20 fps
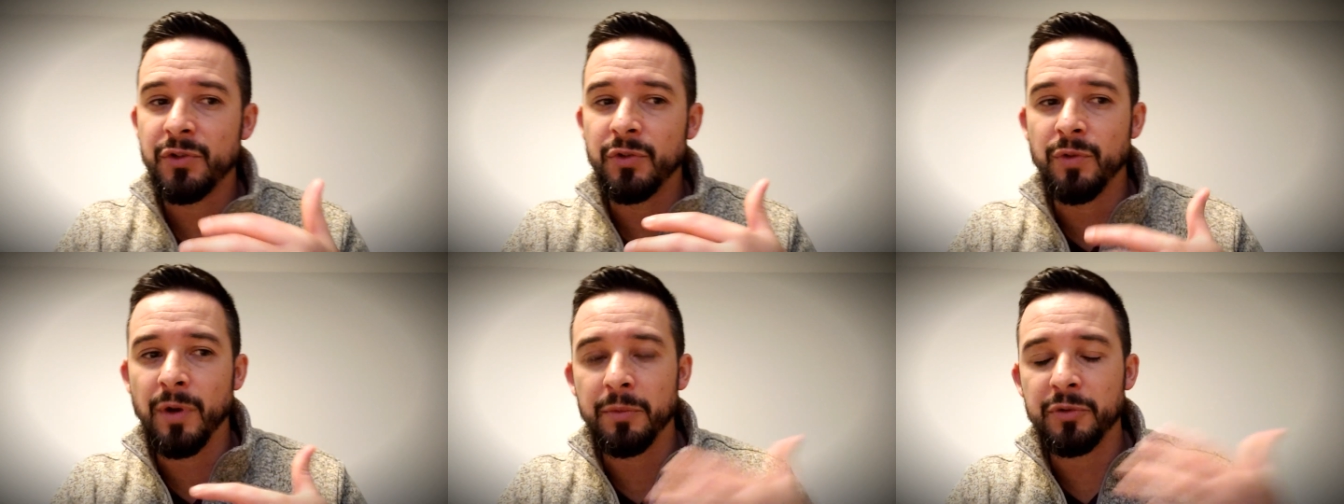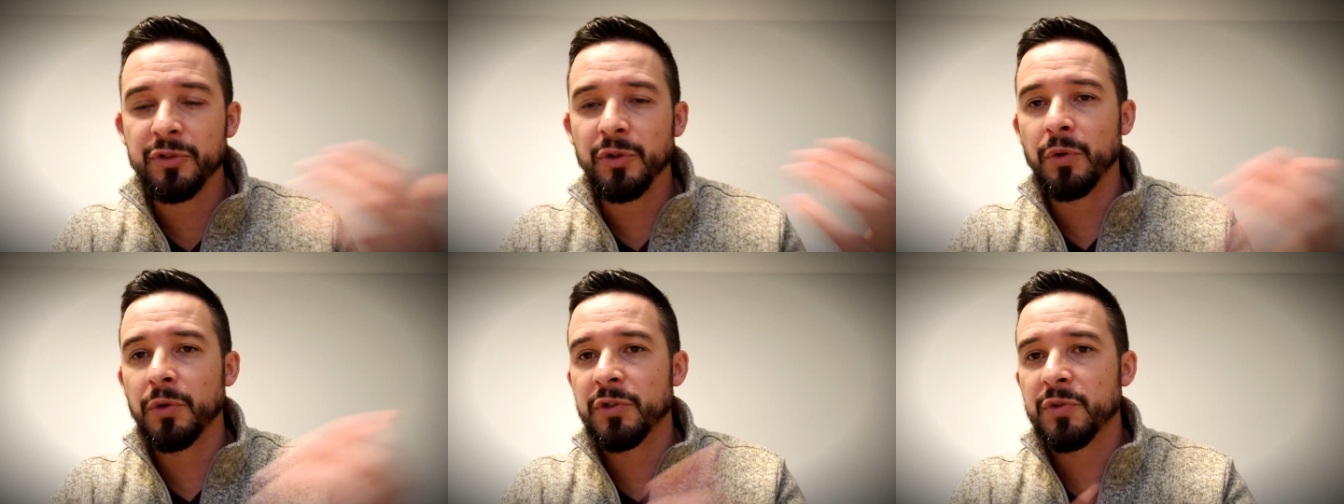to
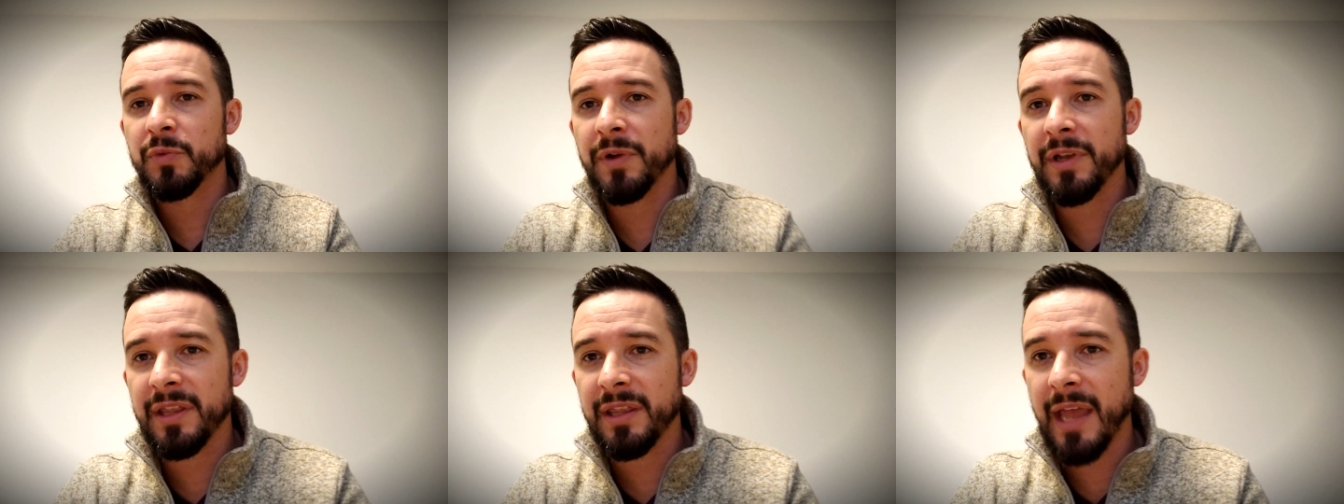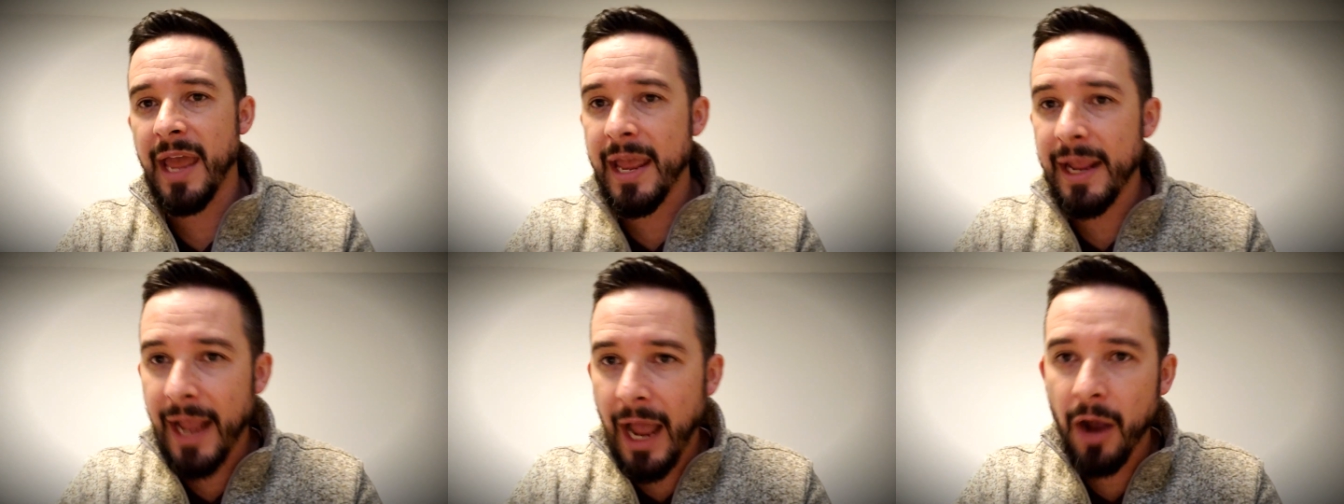rub shoulders with,
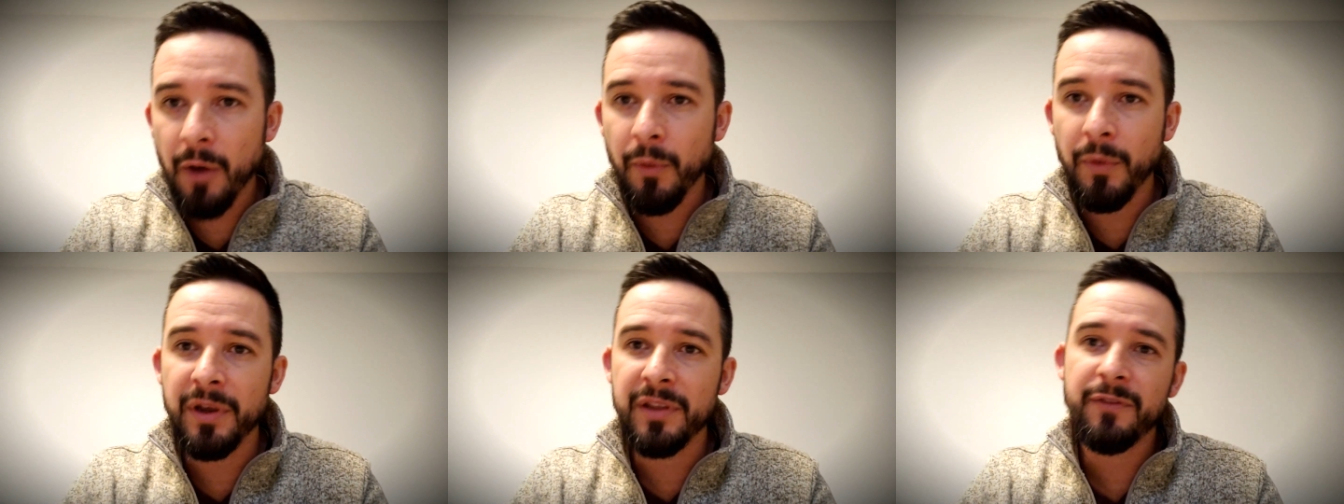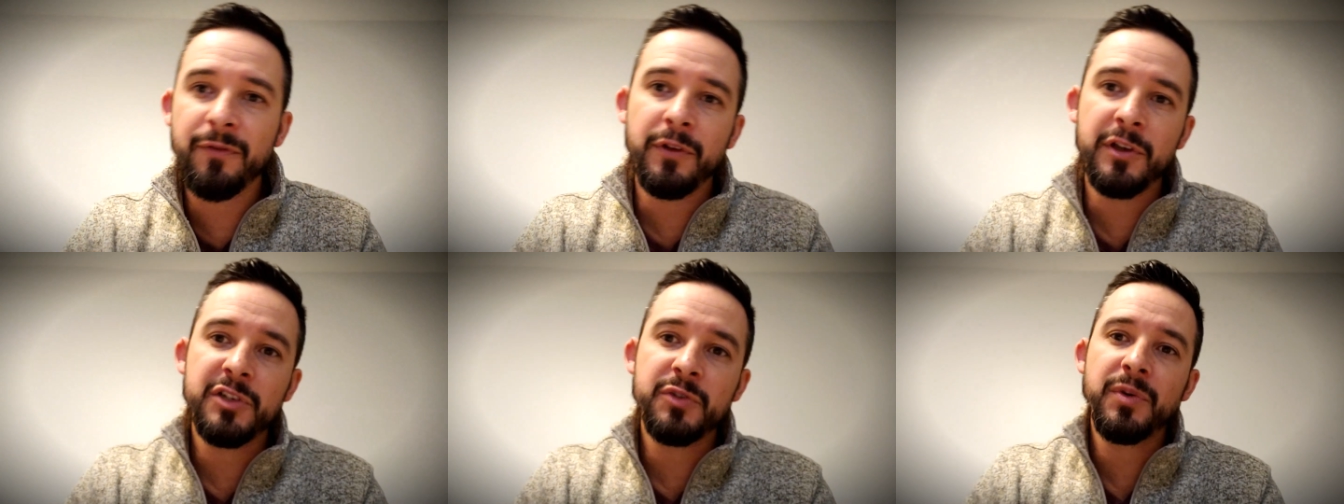hang out
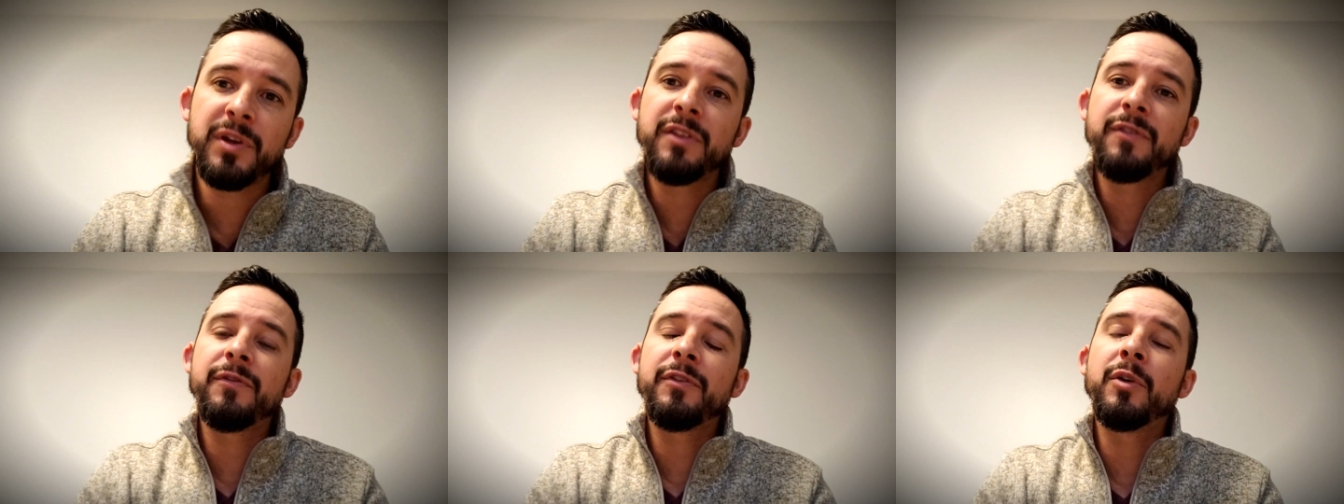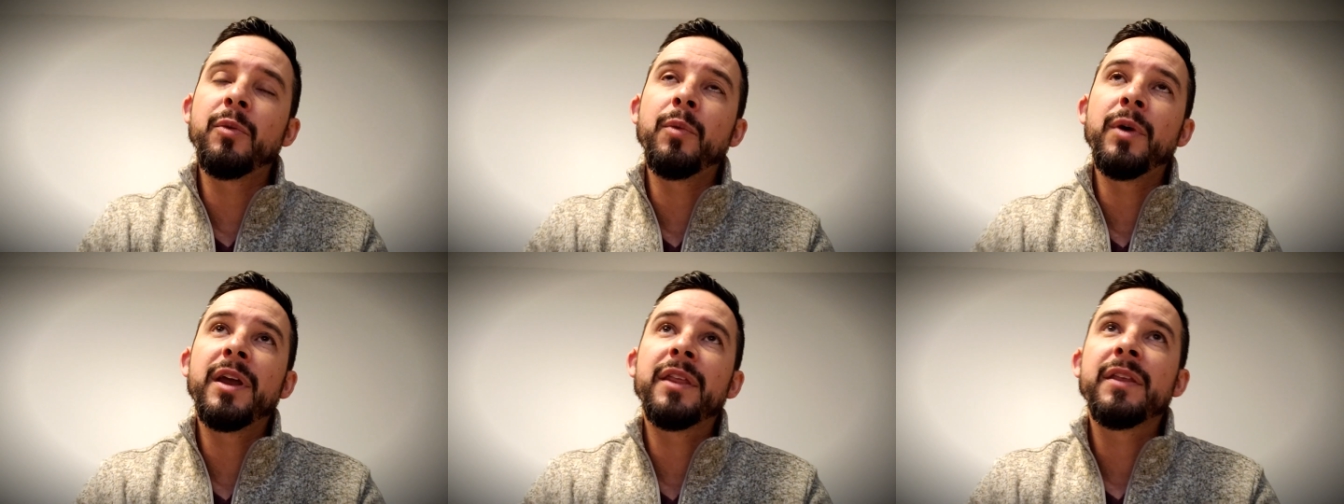with, fish with,
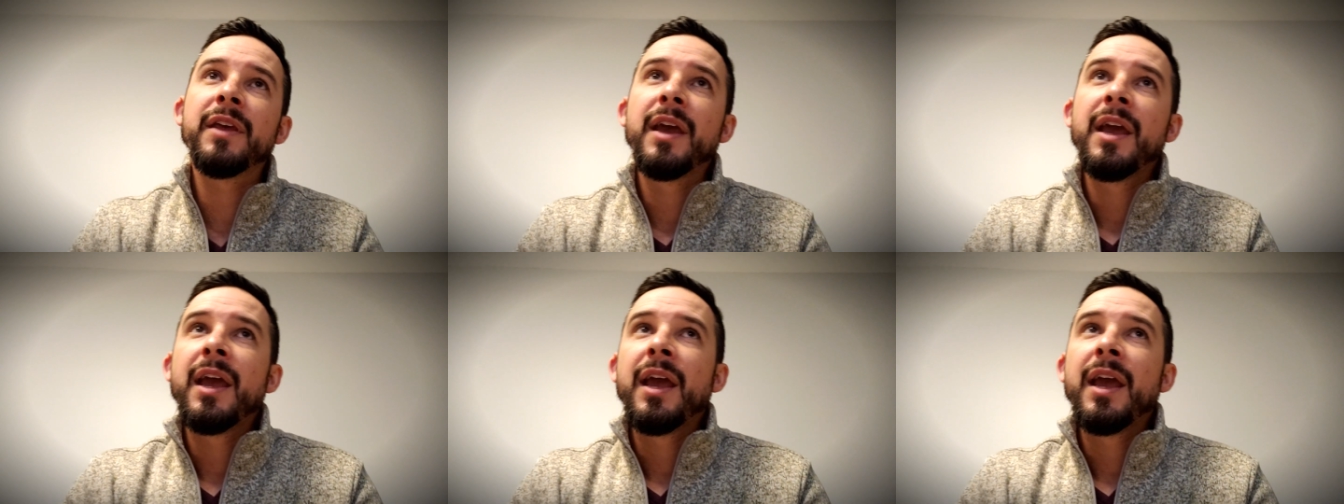film with.